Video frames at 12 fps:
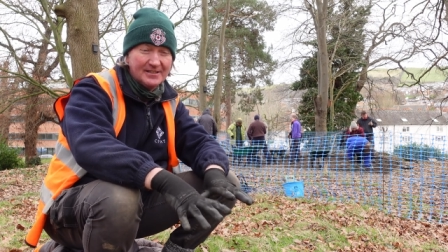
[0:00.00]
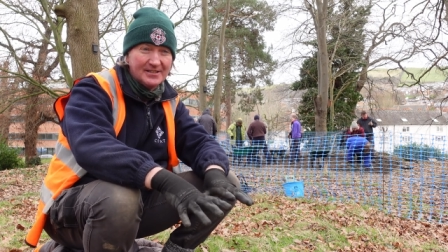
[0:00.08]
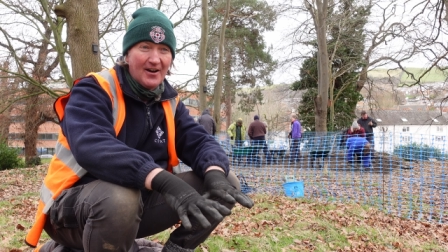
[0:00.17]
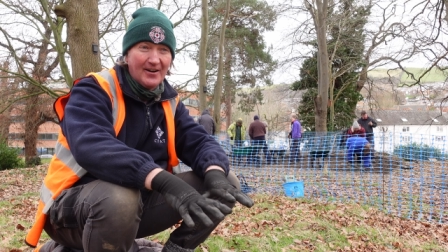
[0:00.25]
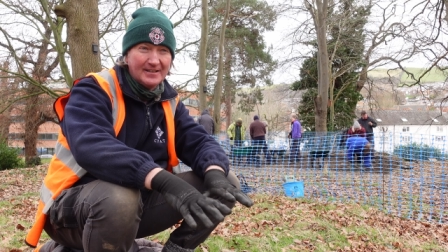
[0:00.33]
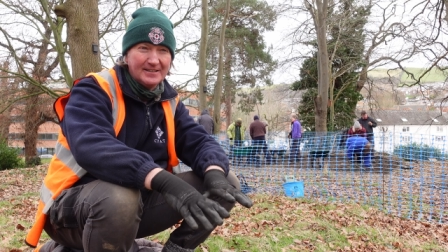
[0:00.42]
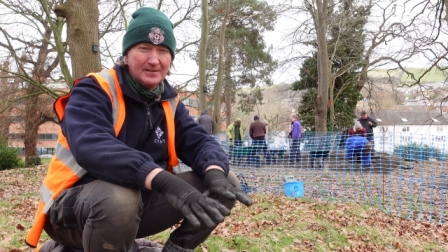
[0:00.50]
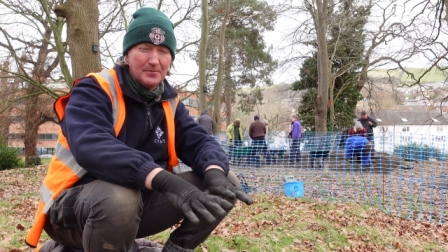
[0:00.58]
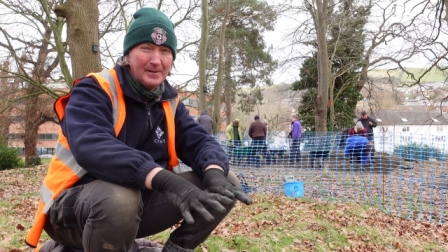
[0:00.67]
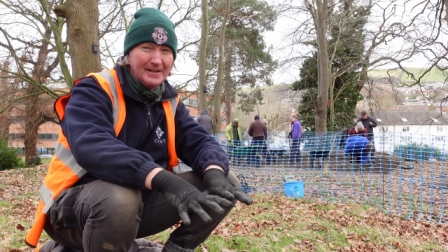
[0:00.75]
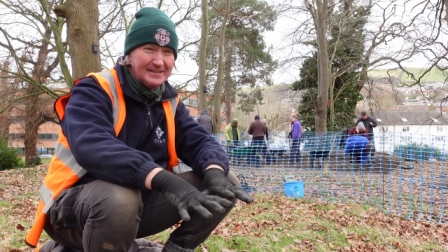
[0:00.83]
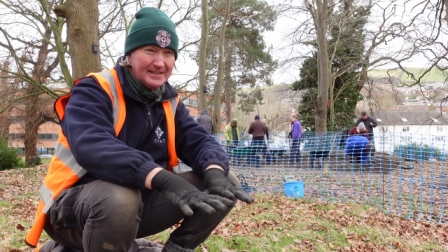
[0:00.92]
targeting the
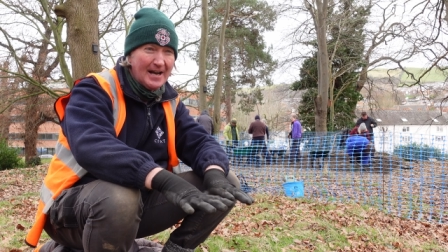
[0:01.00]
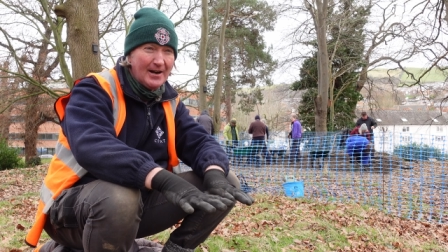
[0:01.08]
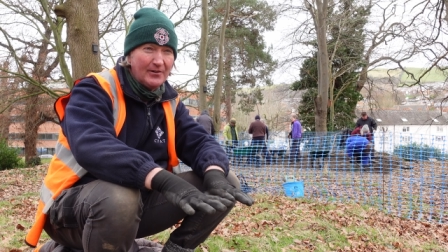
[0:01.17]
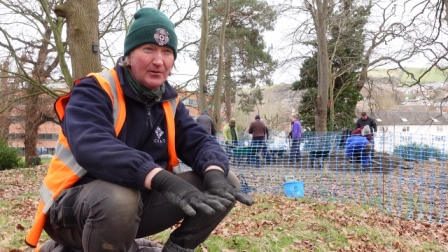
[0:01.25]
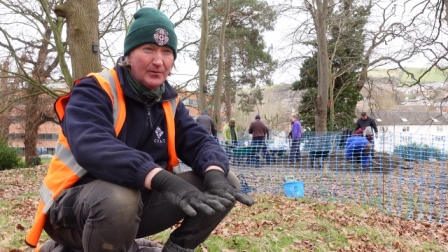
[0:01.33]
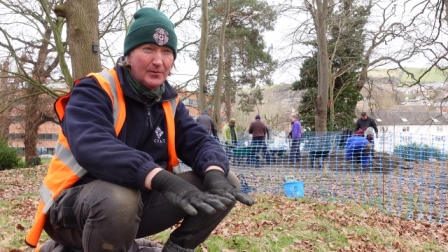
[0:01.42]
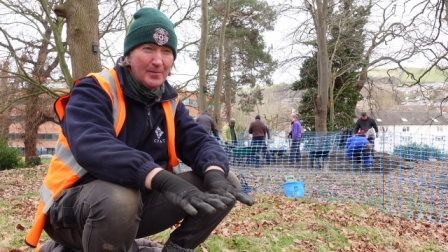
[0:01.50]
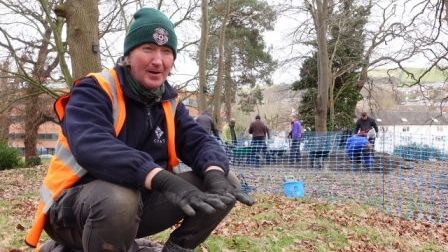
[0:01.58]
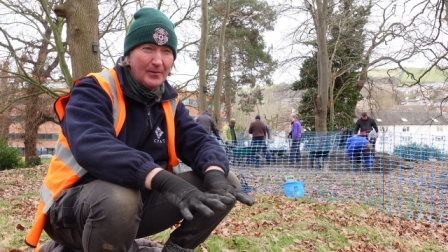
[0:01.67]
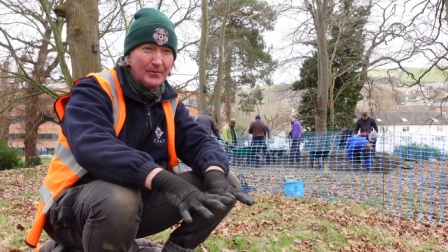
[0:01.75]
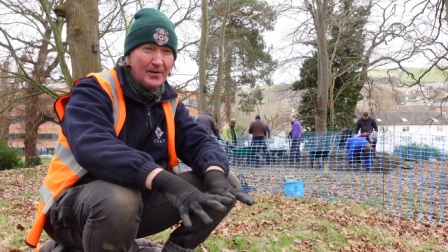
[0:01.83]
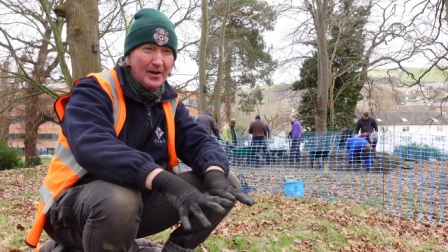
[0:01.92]
biggest area on the
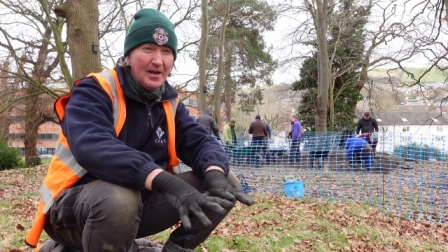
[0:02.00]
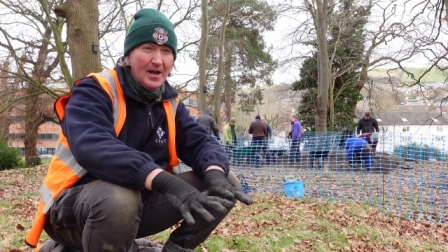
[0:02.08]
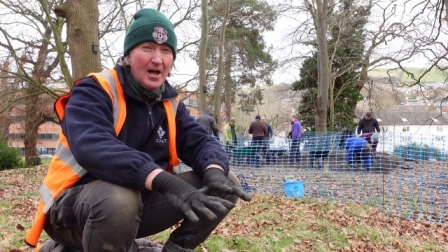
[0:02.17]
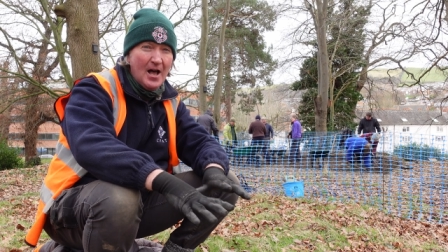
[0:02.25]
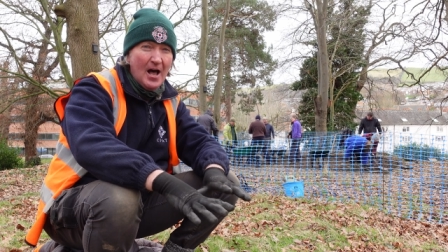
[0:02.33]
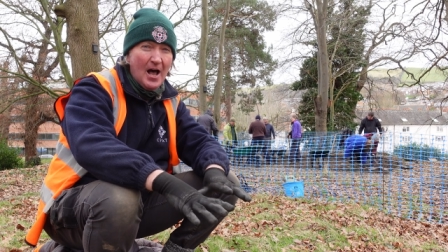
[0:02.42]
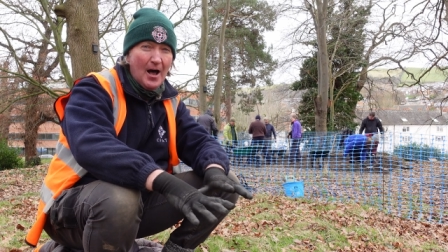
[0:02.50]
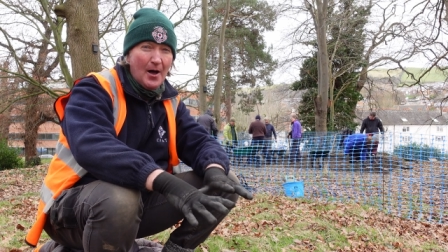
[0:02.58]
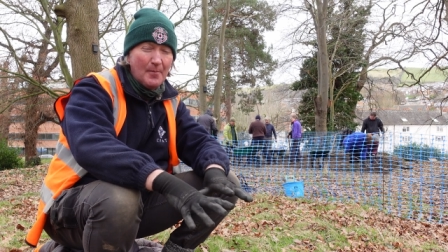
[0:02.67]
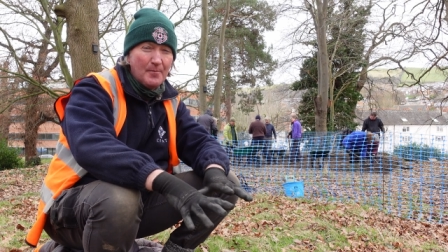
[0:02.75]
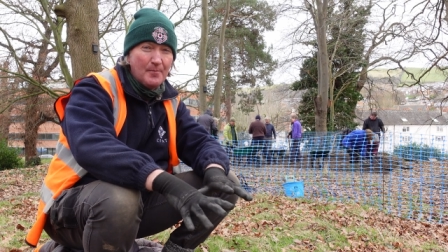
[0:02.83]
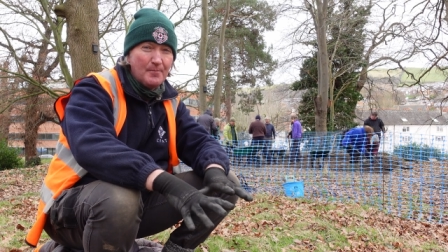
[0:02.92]
mound.
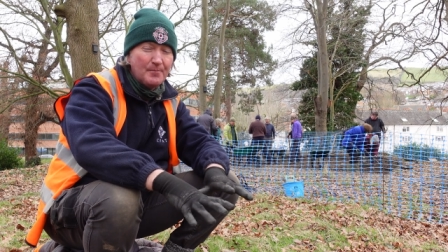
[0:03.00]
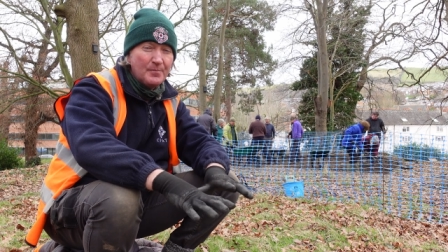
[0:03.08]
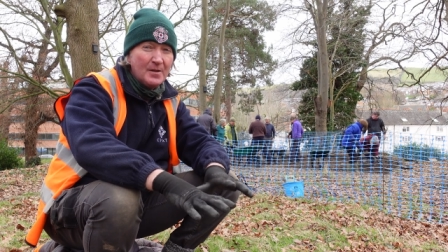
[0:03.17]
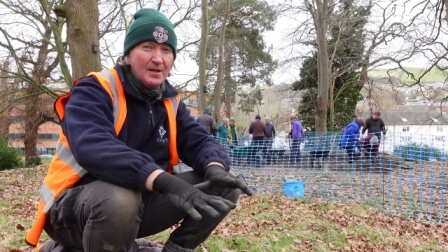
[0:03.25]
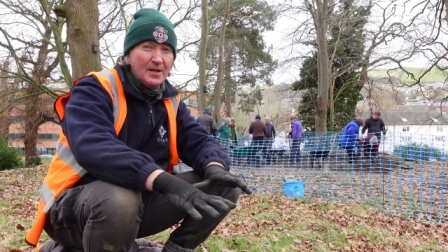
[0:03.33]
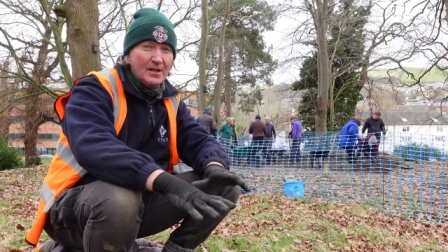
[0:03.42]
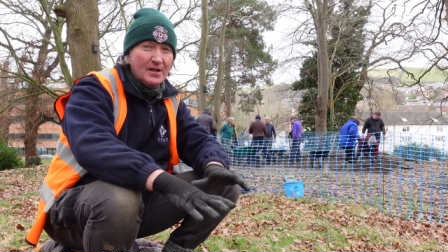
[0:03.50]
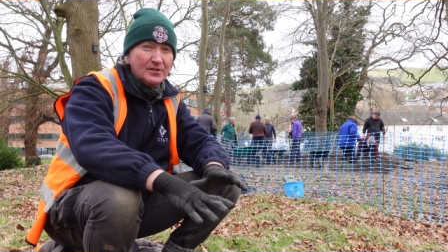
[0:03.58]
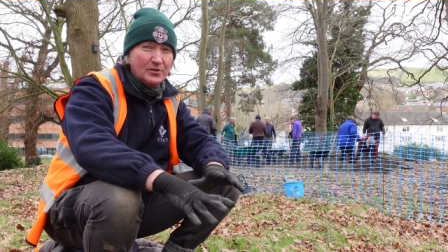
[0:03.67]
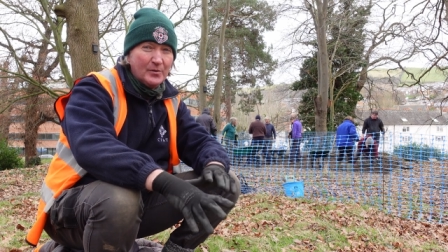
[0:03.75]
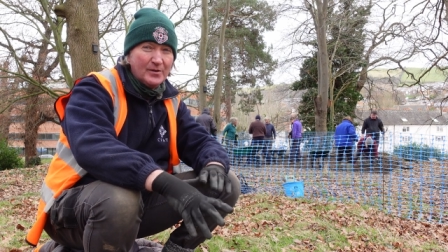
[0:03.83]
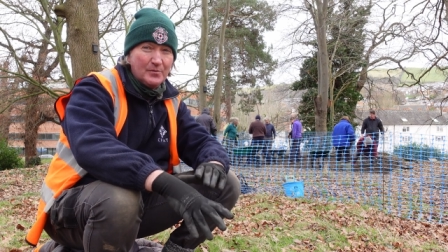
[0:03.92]
Um,
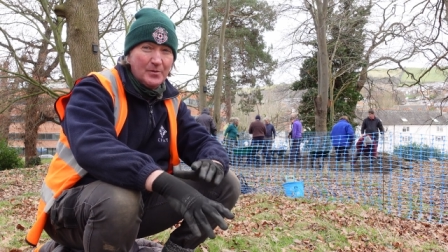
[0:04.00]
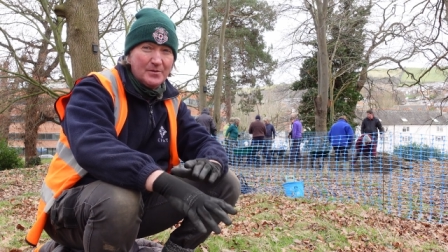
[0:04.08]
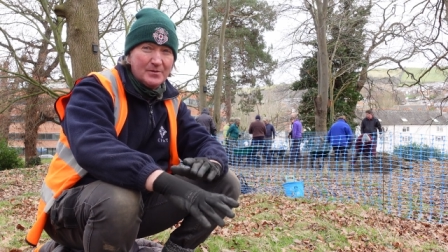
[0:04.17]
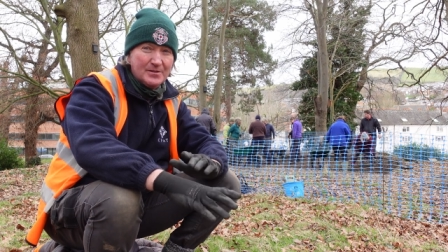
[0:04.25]
so we, we